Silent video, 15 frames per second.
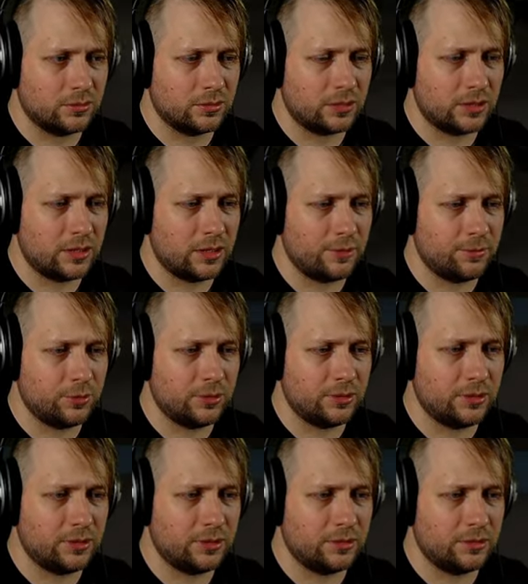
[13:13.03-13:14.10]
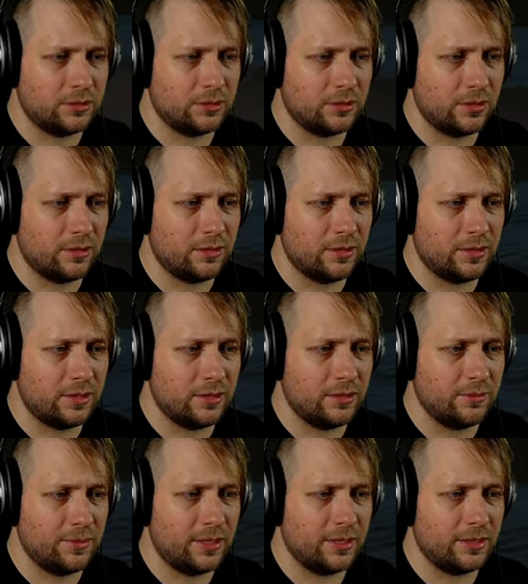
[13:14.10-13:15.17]
Can I put the, the thing in the
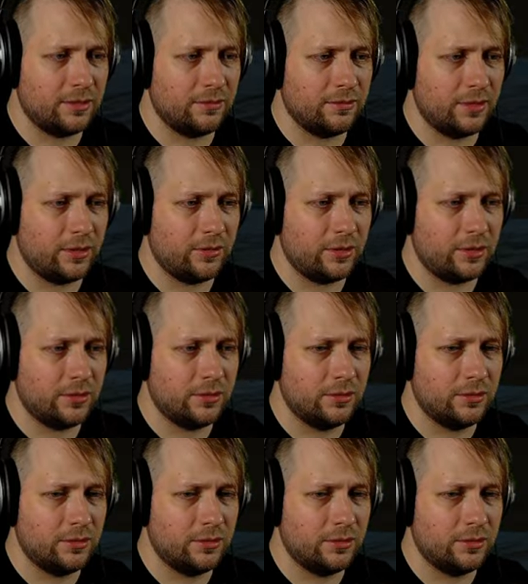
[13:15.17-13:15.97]
mannequin area?